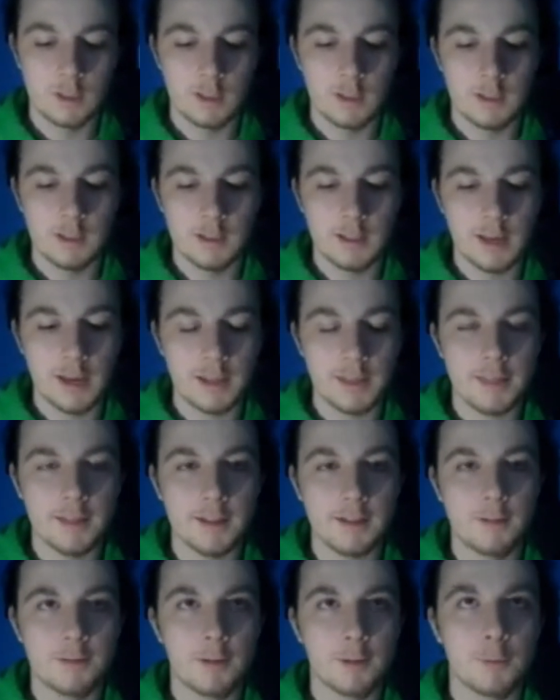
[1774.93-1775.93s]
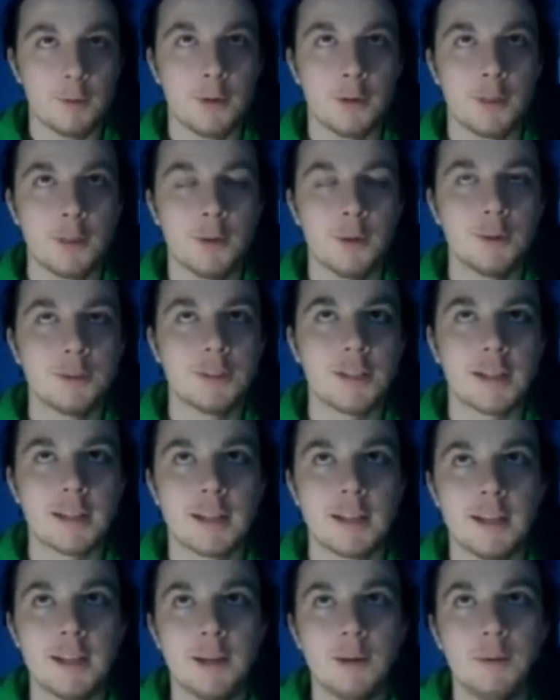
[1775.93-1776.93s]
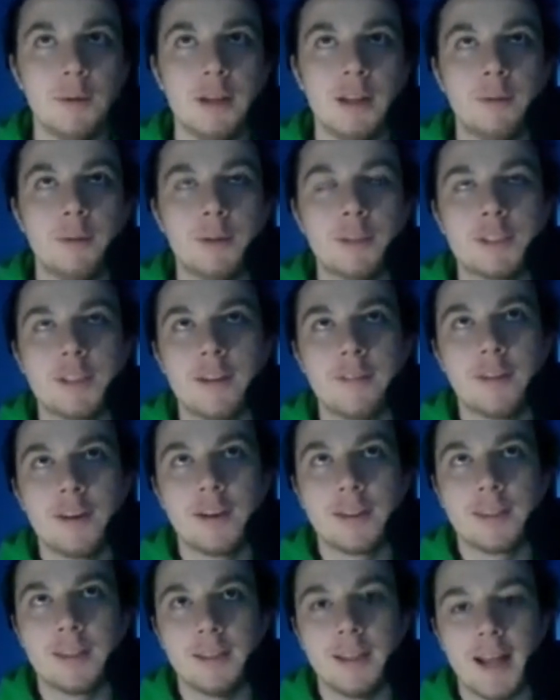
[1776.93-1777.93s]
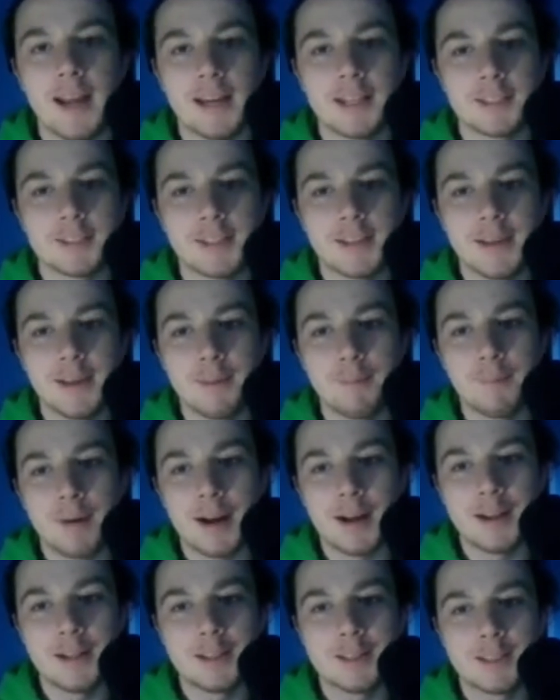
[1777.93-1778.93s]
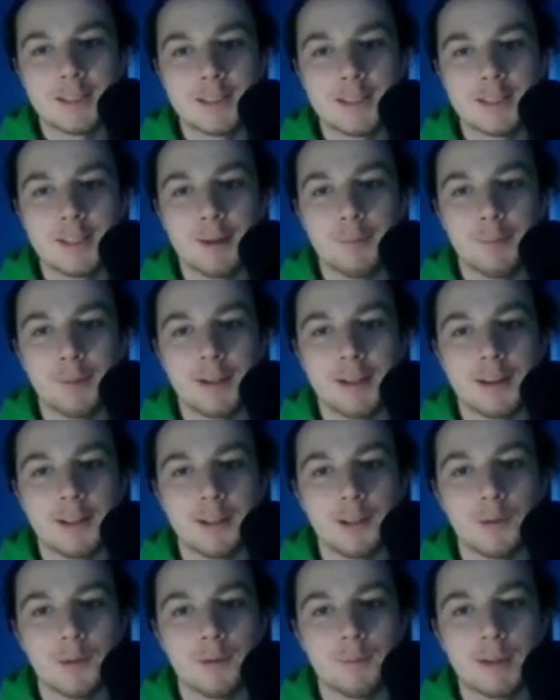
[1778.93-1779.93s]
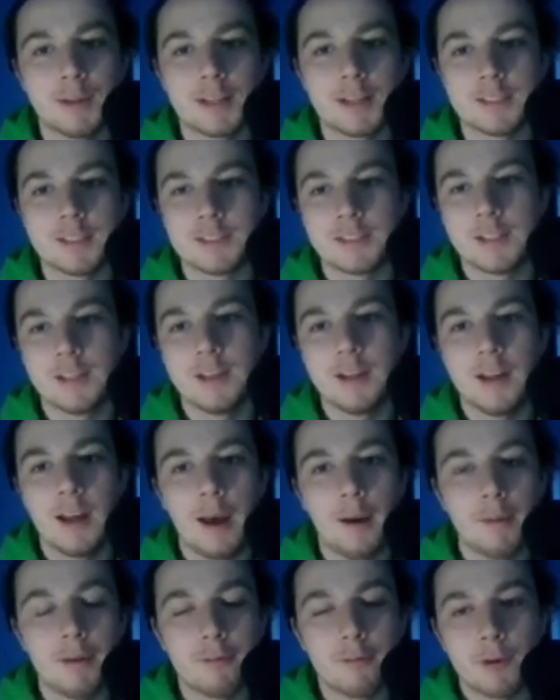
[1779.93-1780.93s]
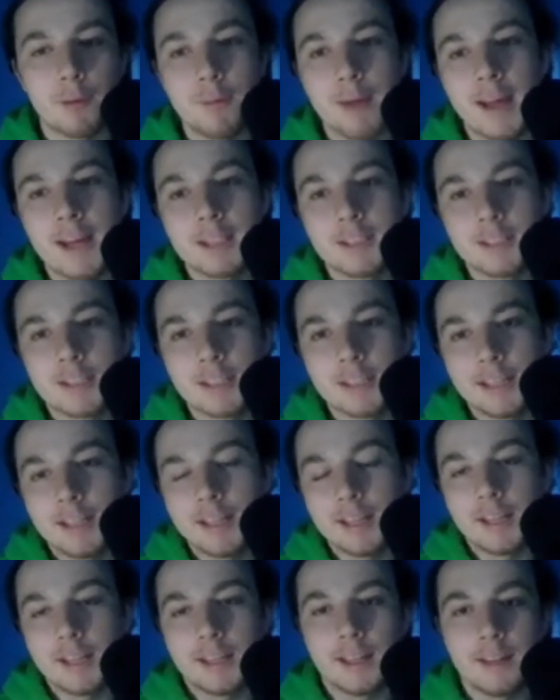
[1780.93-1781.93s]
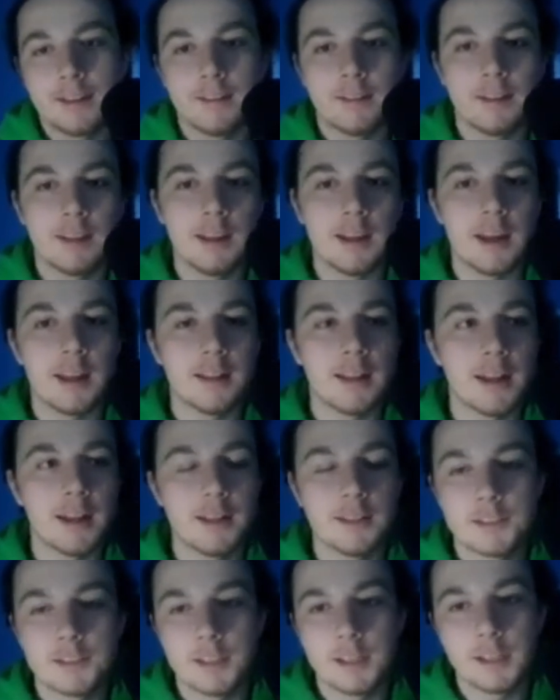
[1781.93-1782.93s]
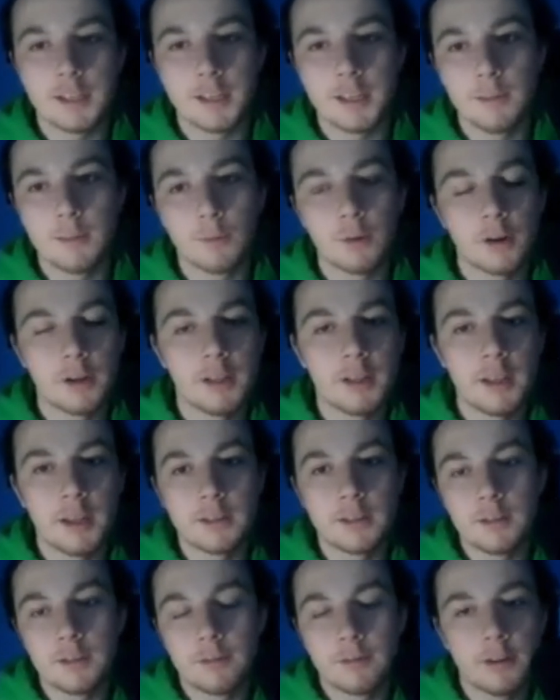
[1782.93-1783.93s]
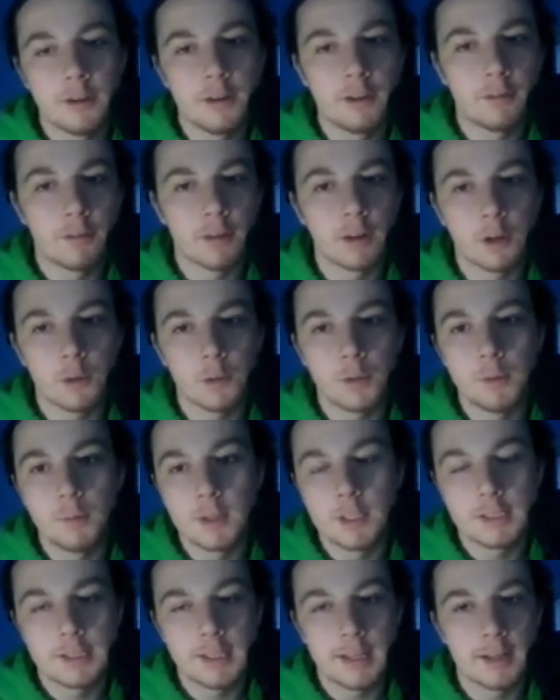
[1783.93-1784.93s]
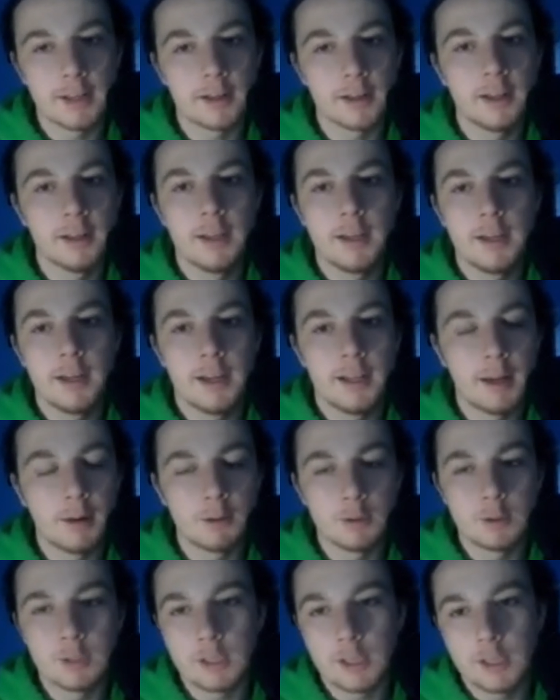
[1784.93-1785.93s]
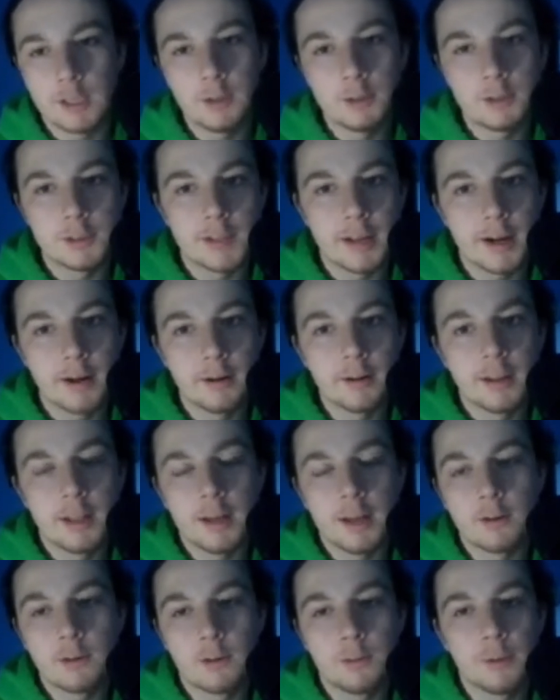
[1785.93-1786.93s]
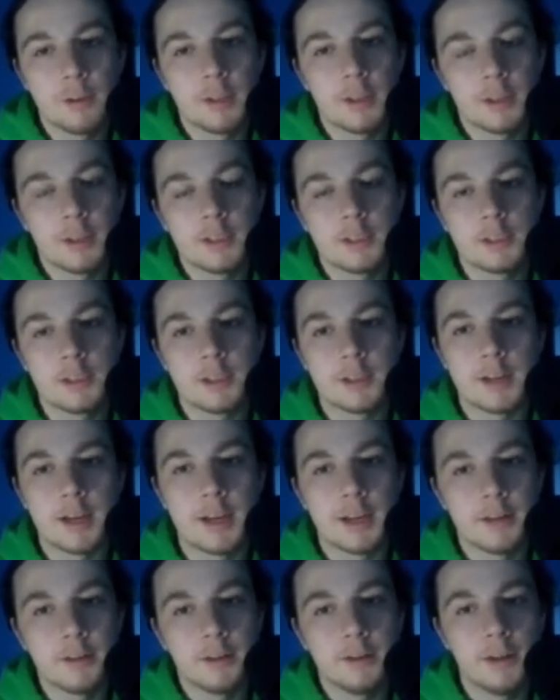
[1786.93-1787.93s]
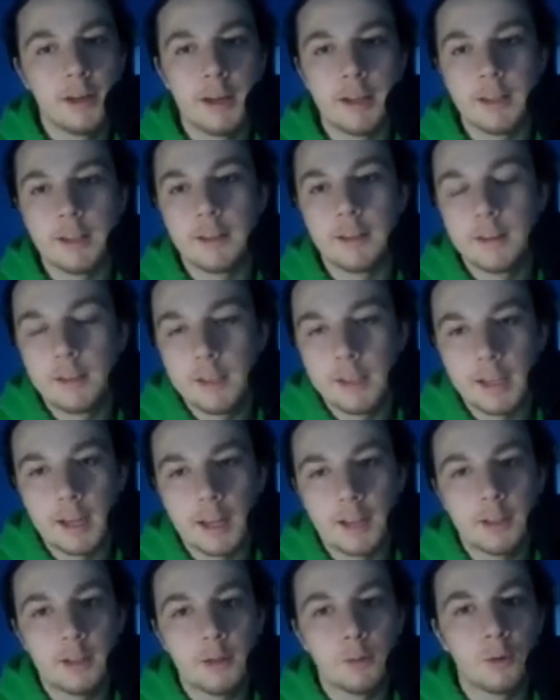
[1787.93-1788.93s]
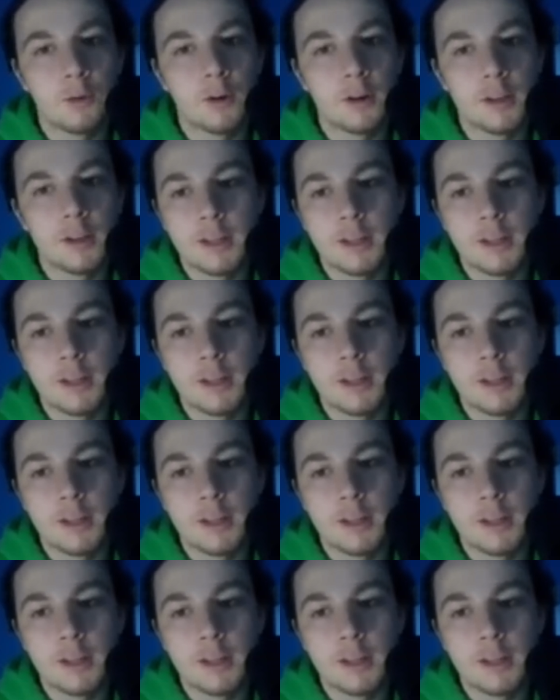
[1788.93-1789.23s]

Yeah, I think for both those, like it was definitely the last game bias that played into it because I mean, for Magic, like he had that insane game where he had to fill in for Kareem at center, and that was the closeout that ultimately clinched the title, and he got the award.